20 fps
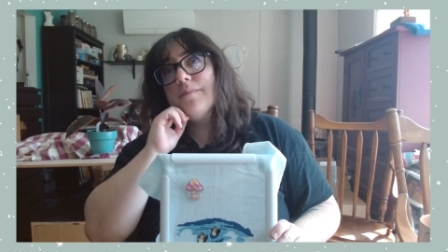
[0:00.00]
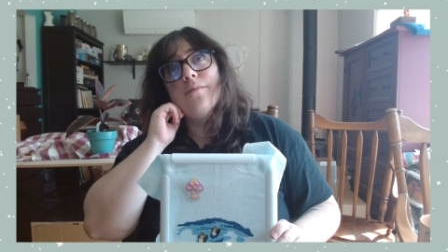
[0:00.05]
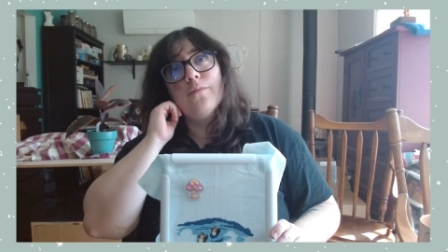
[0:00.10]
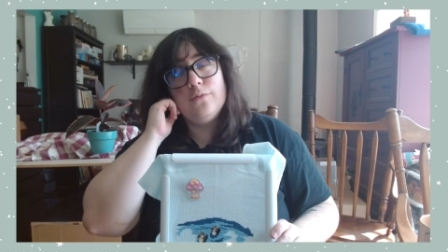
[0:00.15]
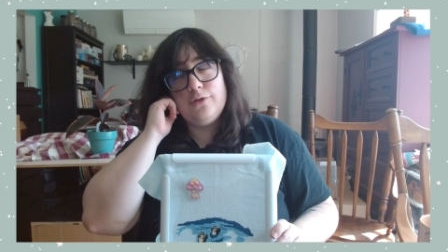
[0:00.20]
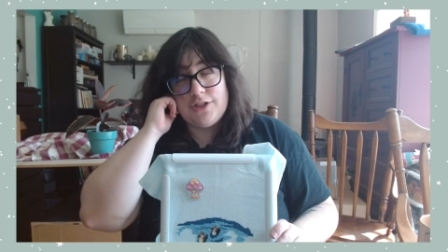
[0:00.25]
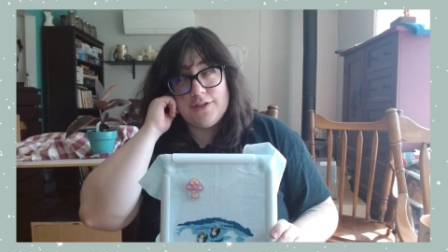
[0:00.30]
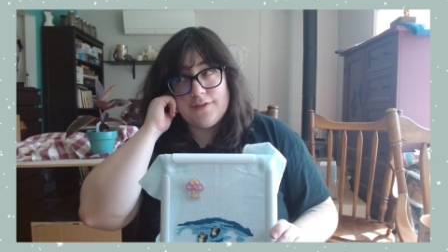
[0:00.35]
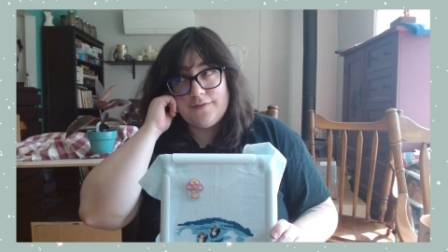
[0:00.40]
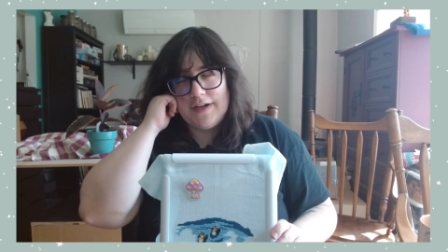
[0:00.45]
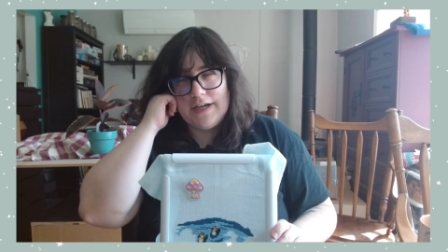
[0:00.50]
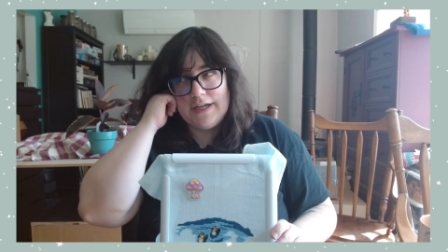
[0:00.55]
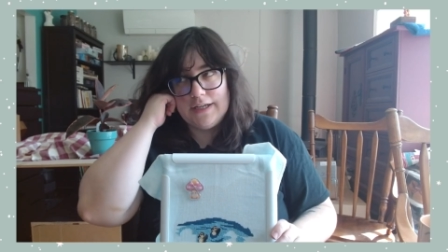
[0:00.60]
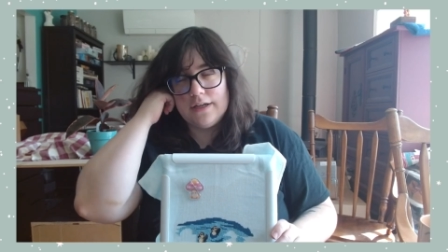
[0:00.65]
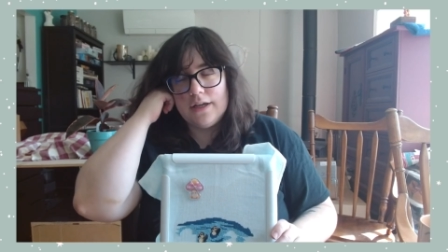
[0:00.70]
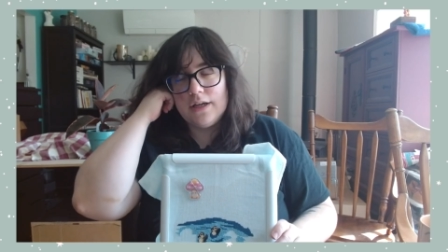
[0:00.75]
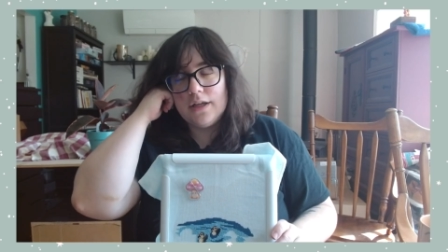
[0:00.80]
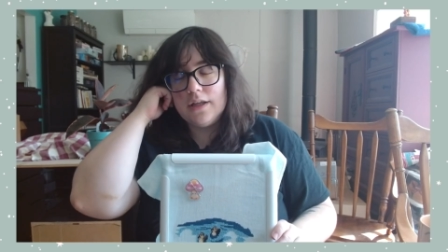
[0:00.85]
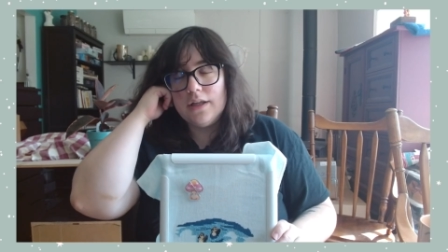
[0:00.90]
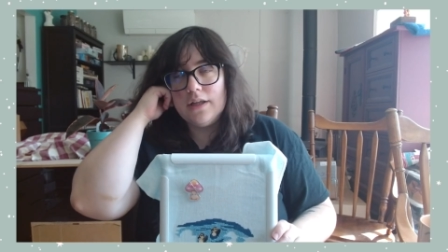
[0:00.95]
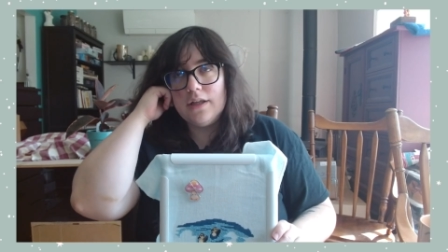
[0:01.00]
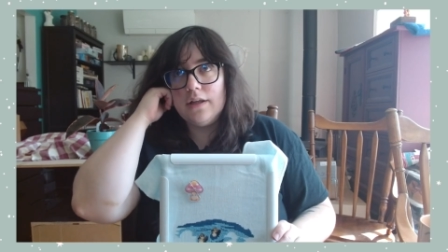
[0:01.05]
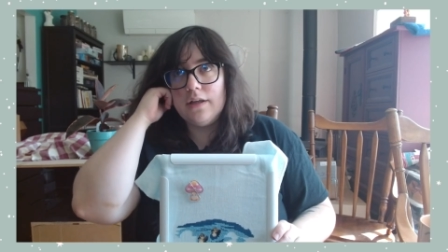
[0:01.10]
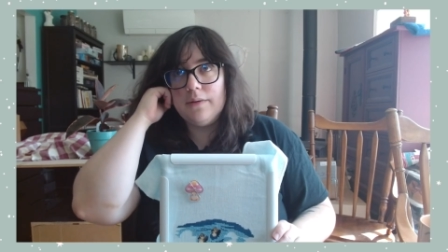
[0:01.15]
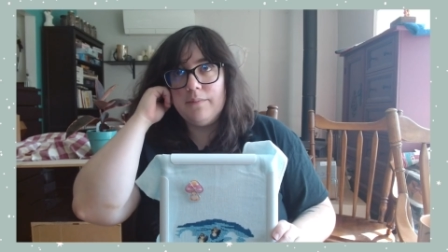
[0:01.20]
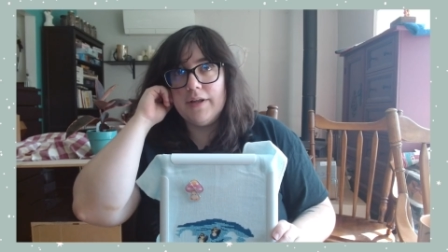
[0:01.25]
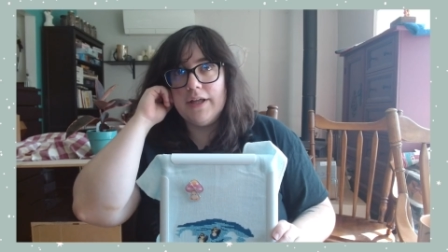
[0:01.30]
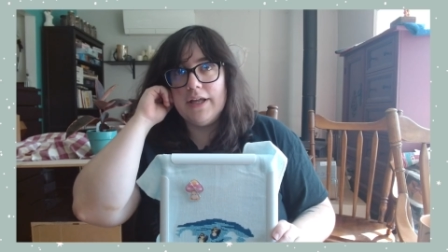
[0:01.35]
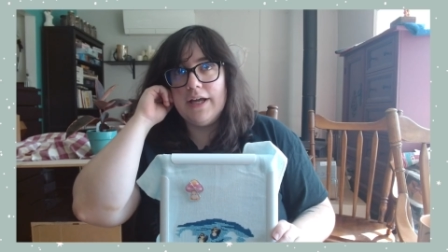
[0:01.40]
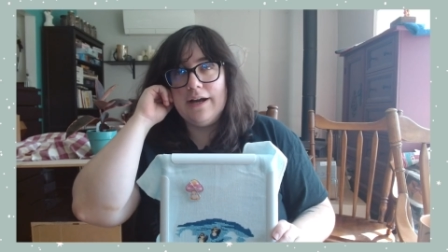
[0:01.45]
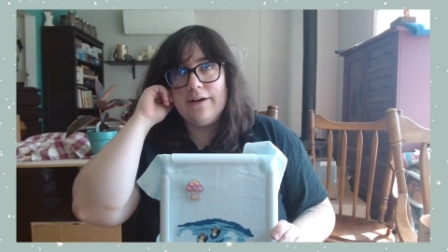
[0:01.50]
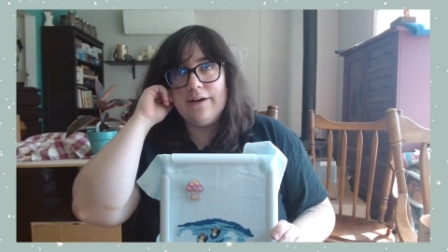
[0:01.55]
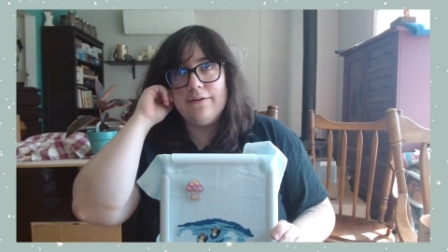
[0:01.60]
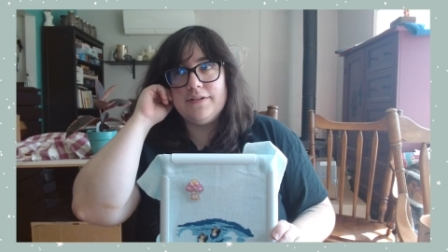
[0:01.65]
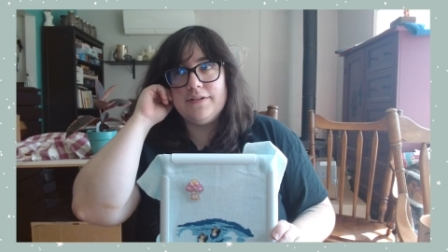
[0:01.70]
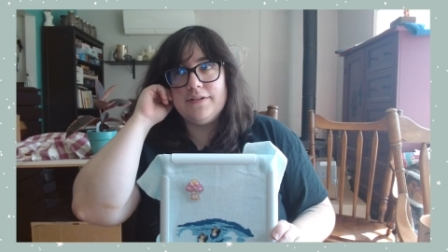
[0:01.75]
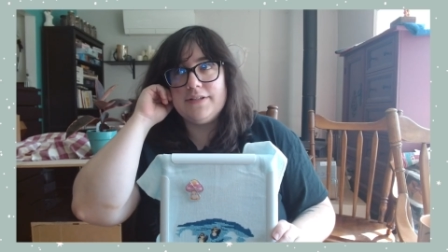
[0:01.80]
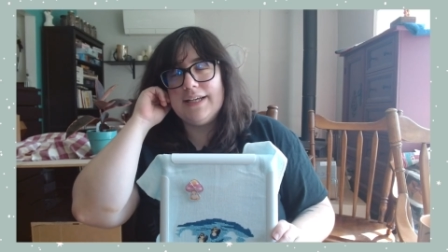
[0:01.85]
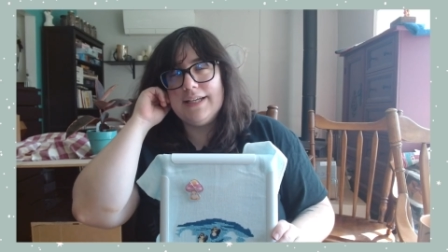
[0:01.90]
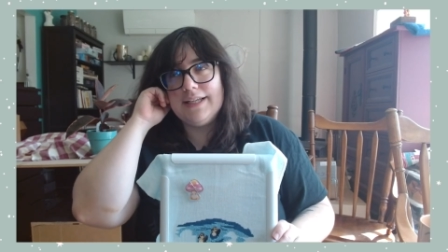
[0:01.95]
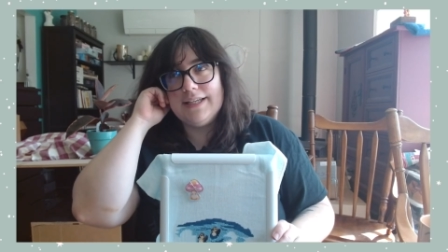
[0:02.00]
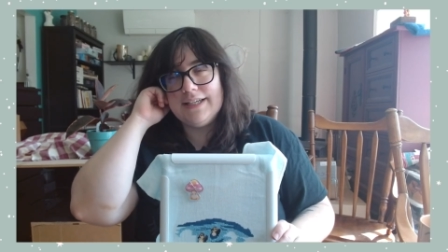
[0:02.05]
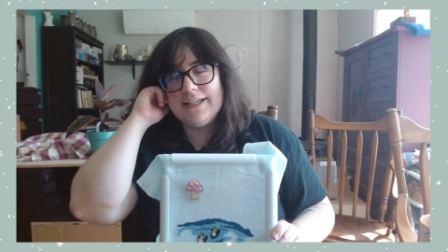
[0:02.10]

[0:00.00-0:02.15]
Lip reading: which is fine. But I was like,